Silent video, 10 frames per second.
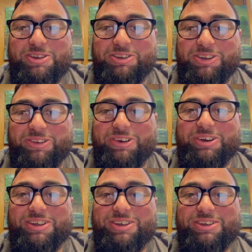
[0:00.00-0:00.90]
of the
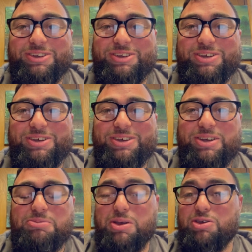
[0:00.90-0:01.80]
Lord.
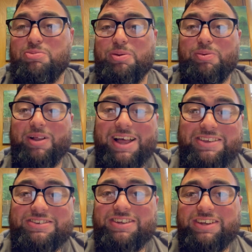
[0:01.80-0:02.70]
May you be
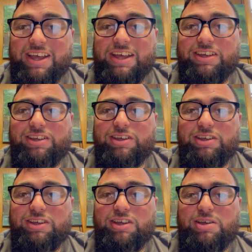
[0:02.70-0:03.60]
blessed today.
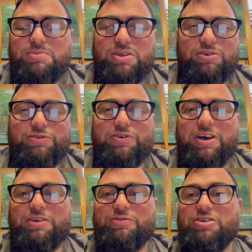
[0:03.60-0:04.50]
May you
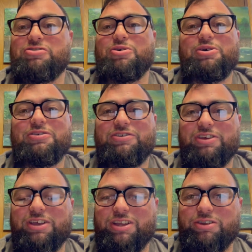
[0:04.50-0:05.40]
find
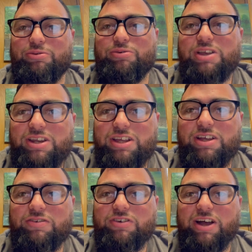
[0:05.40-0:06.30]
rejoicing in the reading
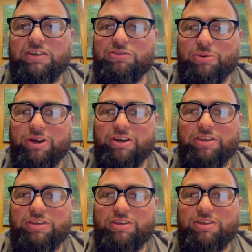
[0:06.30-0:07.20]
of God's word.
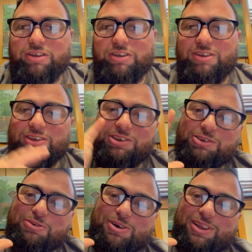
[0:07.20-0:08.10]

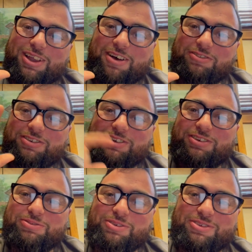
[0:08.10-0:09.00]
You are loved.
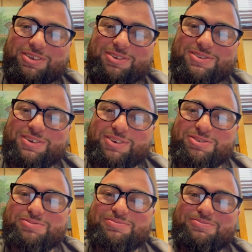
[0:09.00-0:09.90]
We'll see you soon.
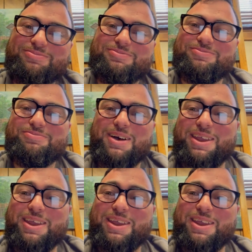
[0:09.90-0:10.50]
Bye